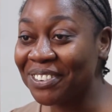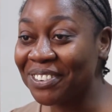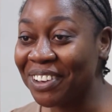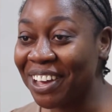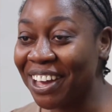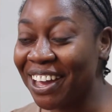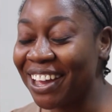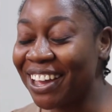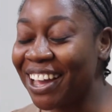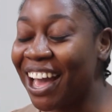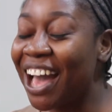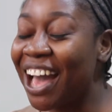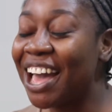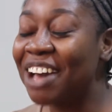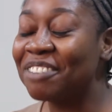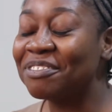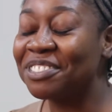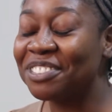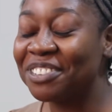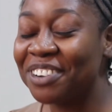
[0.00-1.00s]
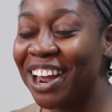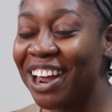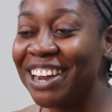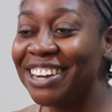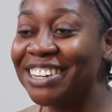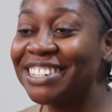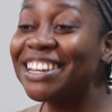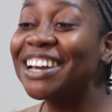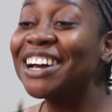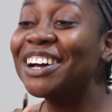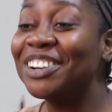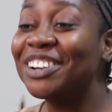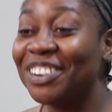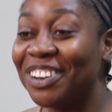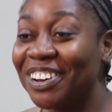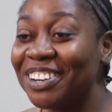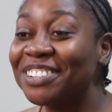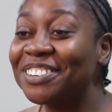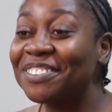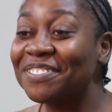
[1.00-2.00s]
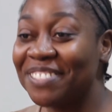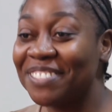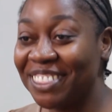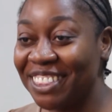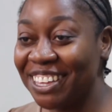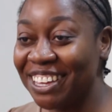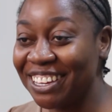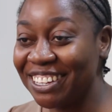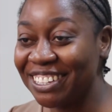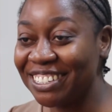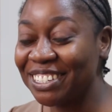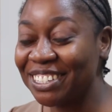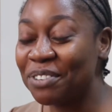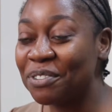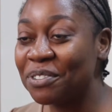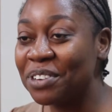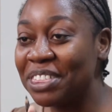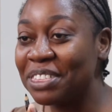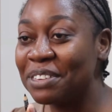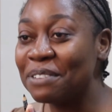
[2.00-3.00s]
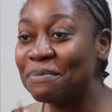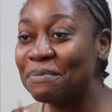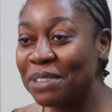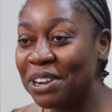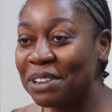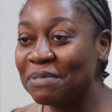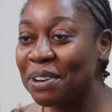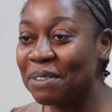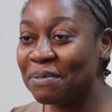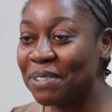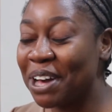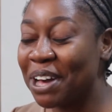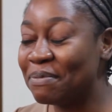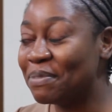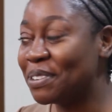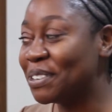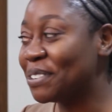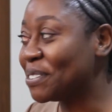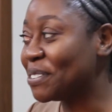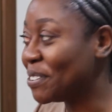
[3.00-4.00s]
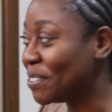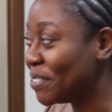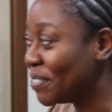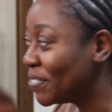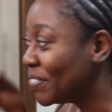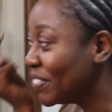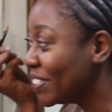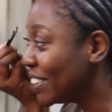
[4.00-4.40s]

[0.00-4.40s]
Okay, I have tried a lot of things with minimum capital.